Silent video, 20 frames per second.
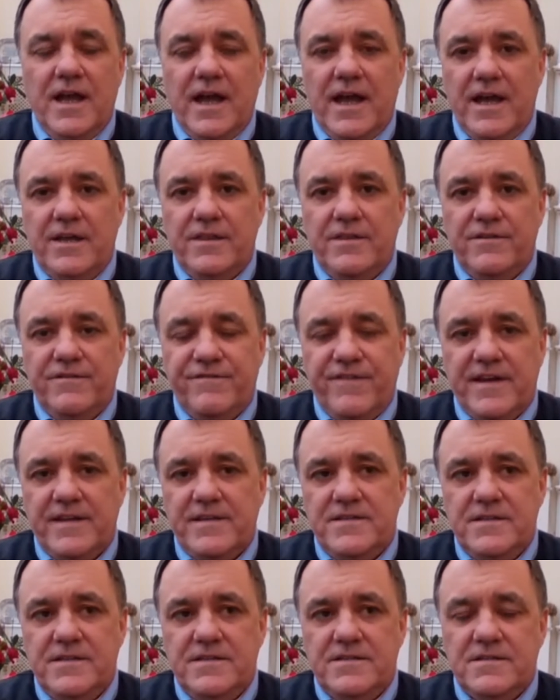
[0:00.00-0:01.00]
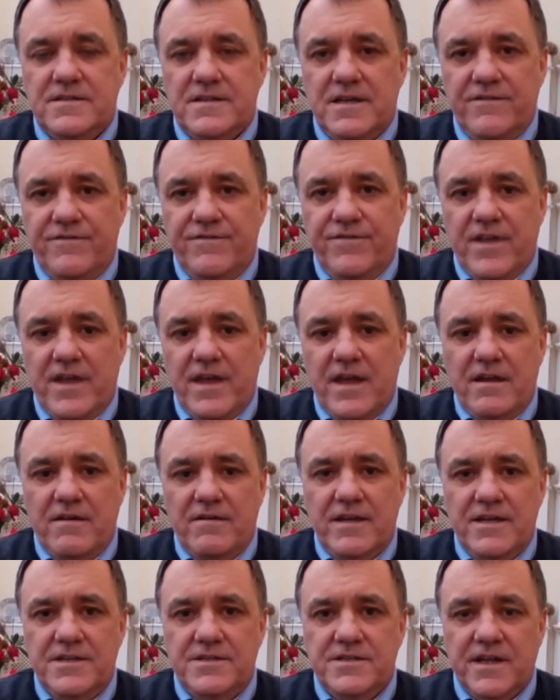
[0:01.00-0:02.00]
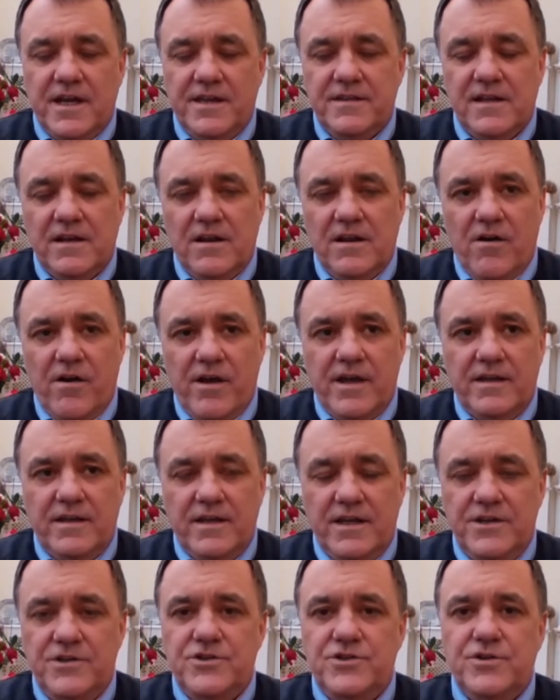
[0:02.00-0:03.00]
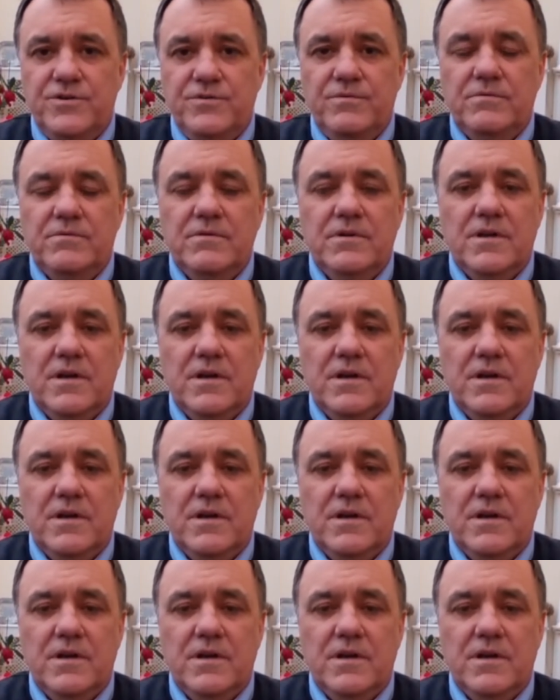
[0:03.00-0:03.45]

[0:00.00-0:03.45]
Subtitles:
And the fact is, if there is an underlying issue,